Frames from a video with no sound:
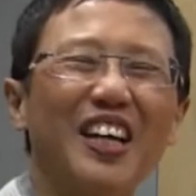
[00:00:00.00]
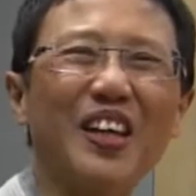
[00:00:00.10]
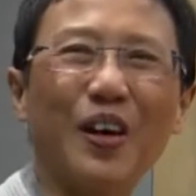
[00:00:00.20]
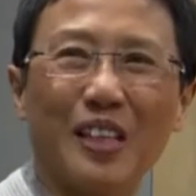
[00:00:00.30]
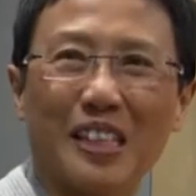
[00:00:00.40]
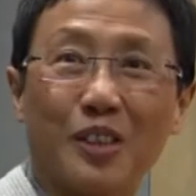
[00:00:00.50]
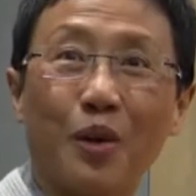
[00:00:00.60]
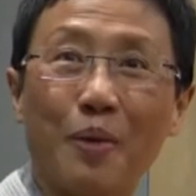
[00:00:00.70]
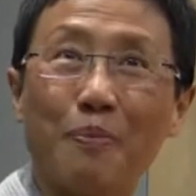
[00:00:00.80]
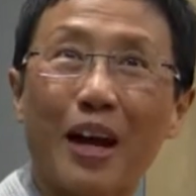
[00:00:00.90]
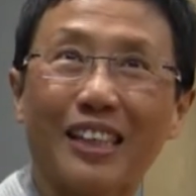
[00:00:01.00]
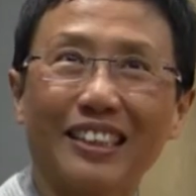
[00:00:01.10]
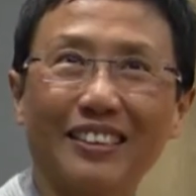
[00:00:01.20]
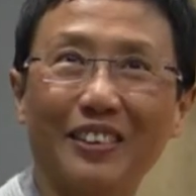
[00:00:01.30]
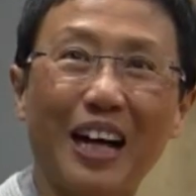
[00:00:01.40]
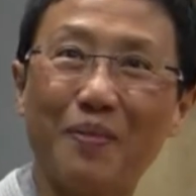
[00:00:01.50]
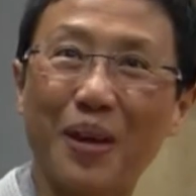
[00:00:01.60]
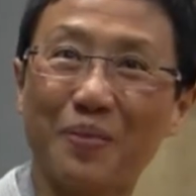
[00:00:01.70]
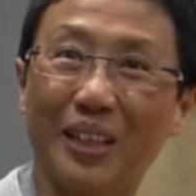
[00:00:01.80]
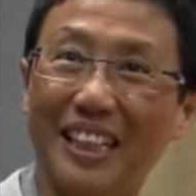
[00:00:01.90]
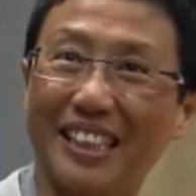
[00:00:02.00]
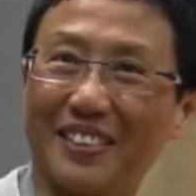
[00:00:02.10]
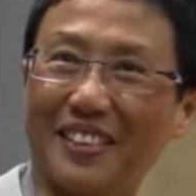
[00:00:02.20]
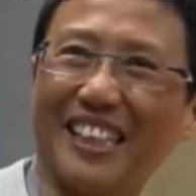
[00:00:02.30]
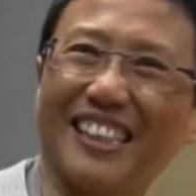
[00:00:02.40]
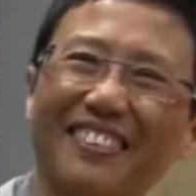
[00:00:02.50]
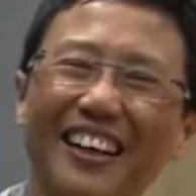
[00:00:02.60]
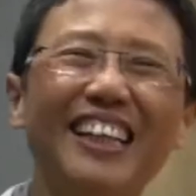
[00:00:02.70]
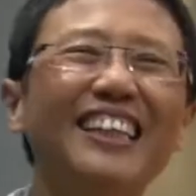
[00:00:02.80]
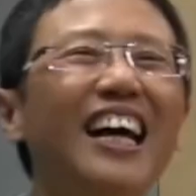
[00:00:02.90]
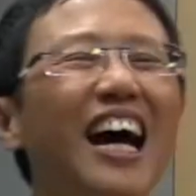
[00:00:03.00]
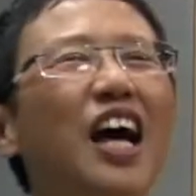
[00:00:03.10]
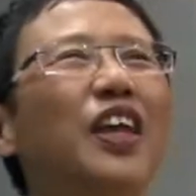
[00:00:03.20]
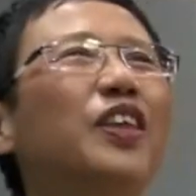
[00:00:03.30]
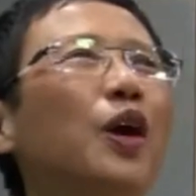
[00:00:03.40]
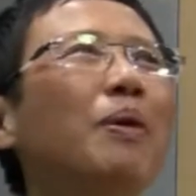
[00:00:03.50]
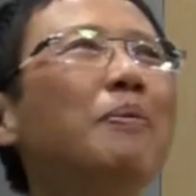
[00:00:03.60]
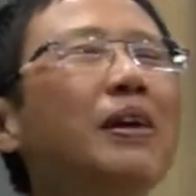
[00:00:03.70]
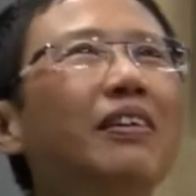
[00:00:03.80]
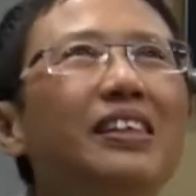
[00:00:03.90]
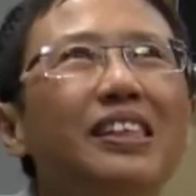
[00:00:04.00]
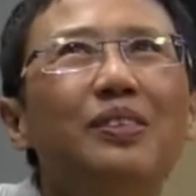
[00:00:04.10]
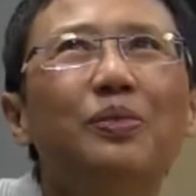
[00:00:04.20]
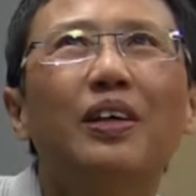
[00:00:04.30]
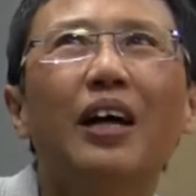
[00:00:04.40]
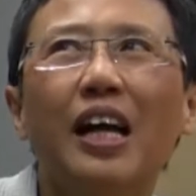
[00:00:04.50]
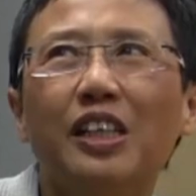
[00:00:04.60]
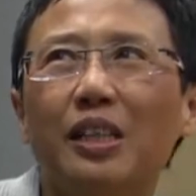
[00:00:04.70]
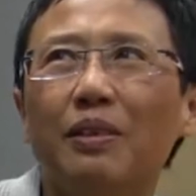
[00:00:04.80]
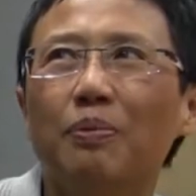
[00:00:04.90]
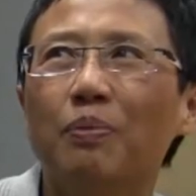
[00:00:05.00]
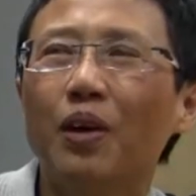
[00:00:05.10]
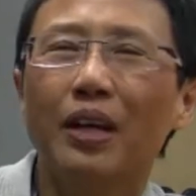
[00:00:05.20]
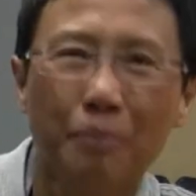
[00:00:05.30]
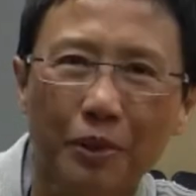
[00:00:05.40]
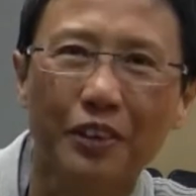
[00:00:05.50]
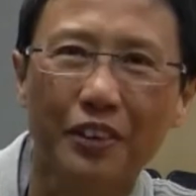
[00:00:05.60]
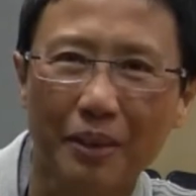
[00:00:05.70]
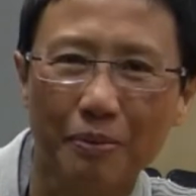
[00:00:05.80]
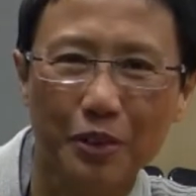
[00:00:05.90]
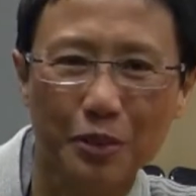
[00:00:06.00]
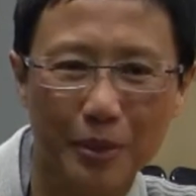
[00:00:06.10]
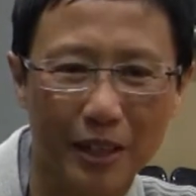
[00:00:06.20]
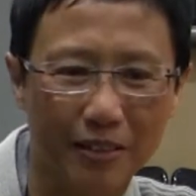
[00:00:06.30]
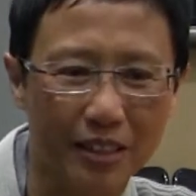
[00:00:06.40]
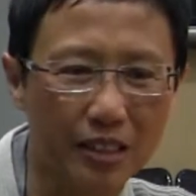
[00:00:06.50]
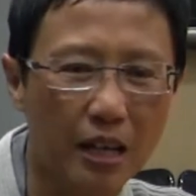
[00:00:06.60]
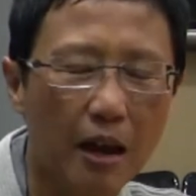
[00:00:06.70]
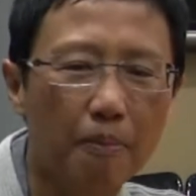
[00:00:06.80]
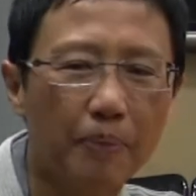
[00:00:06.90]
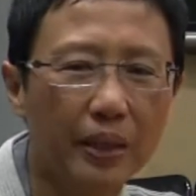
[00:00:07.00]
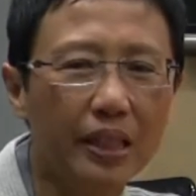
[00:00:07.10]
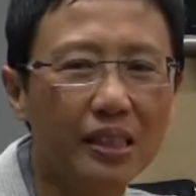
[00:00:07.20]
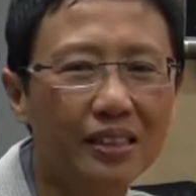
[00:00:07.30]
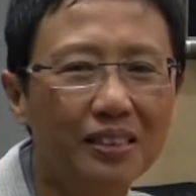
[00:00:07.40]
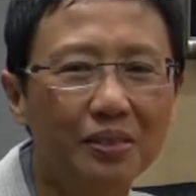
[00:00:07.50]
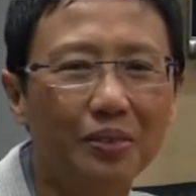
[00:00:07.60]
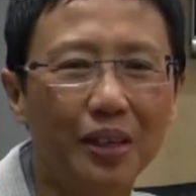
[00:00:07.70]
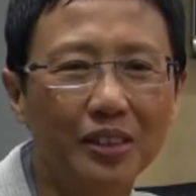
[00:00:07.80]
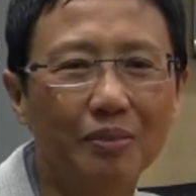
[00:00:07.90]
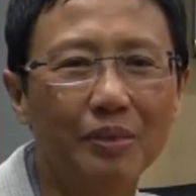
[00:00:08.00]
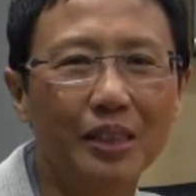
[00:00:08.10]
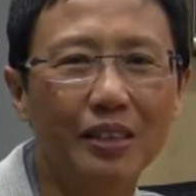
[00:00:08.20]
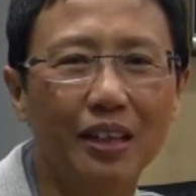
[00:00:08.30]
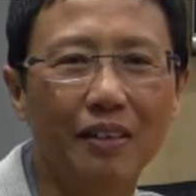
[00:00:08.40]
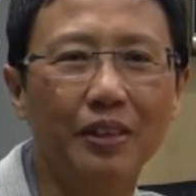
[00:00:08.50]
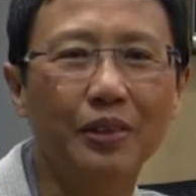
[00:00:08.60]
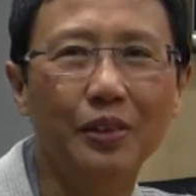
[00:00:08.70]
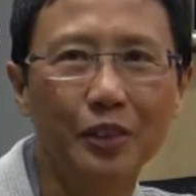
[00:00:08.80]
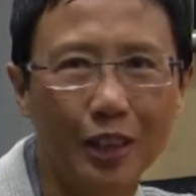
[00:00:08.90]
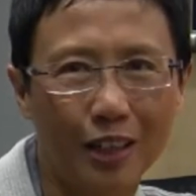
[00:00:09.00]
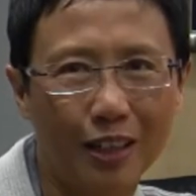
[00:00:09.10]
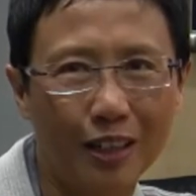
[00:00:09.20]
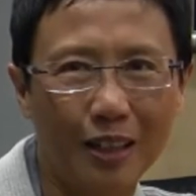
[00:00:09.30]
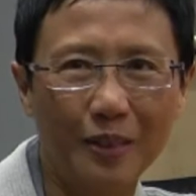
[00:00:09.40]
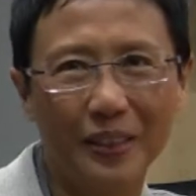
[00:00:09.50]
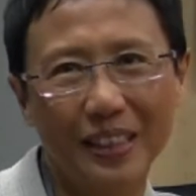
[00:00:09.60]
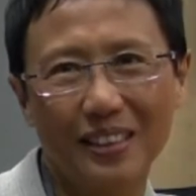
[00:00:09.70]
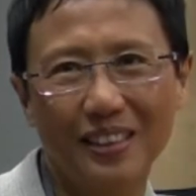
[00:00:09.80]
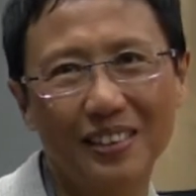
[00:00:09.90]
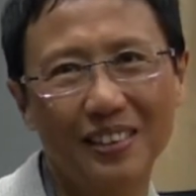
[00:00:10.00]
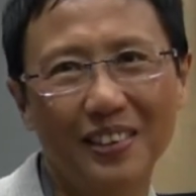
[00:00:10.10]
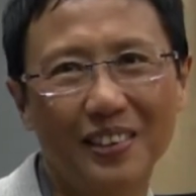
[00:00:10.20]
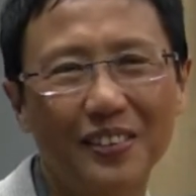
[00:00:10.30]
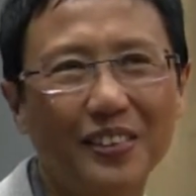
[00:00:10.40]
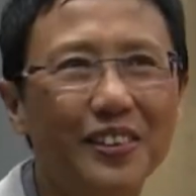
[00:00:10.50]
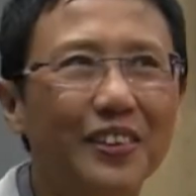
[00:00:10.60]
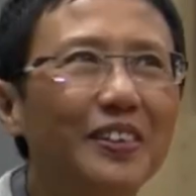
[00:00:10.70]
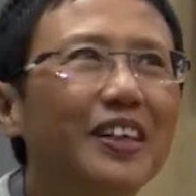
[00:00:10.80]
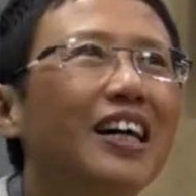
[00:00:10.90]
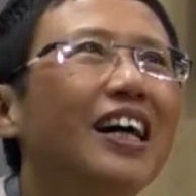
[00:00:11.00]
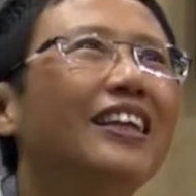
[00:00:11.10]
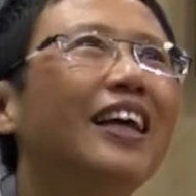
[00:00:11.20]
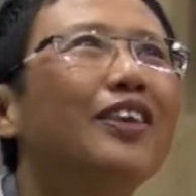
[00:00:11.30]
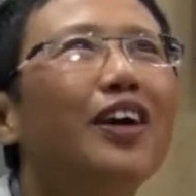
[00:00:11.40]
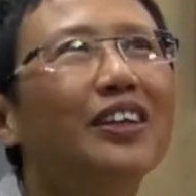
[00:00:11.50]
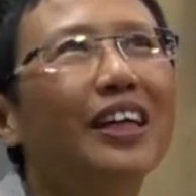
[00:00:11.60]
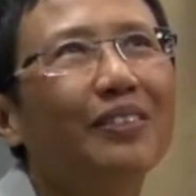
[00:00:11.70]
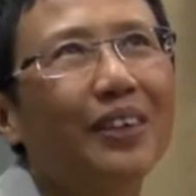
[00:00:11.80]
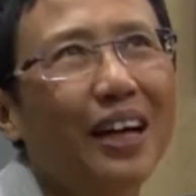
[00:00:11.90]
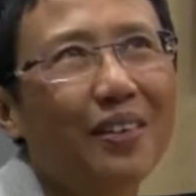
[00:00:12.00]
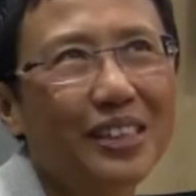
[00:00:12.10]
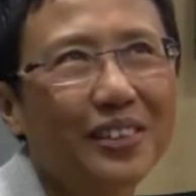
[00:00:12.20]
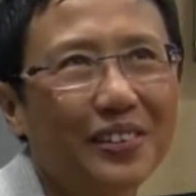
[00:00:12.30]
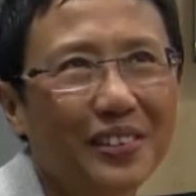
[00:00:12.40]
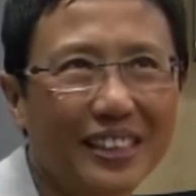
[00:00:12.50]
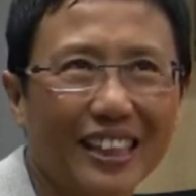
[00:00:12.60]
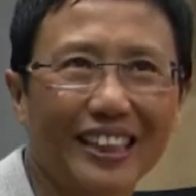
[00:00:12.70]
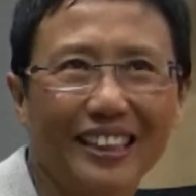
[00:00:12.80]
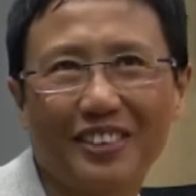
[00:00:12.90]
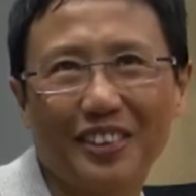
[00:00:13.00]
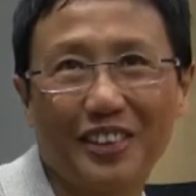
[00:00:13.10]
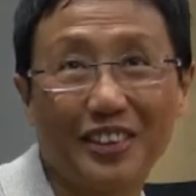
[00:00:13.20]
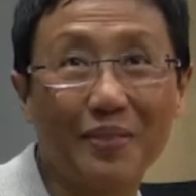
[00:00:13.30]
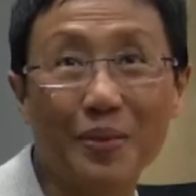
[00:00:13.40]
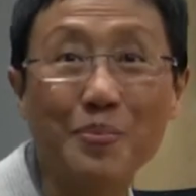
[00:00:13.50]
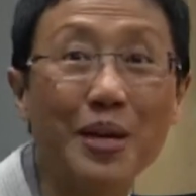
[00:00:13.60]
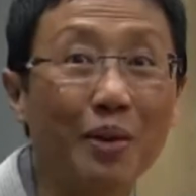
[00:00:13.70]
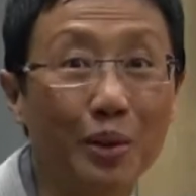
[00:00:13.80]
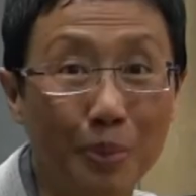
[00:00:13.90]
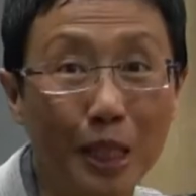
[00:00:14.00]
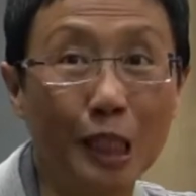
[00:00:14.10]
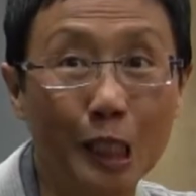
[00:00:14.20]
No, this is so impractical. You can't make money as a writer, right? No, my parents were actually more liberal than most parents, but they still wanted me to have a good job. And, so they thought that when I was going to study literature, that maybe I would be a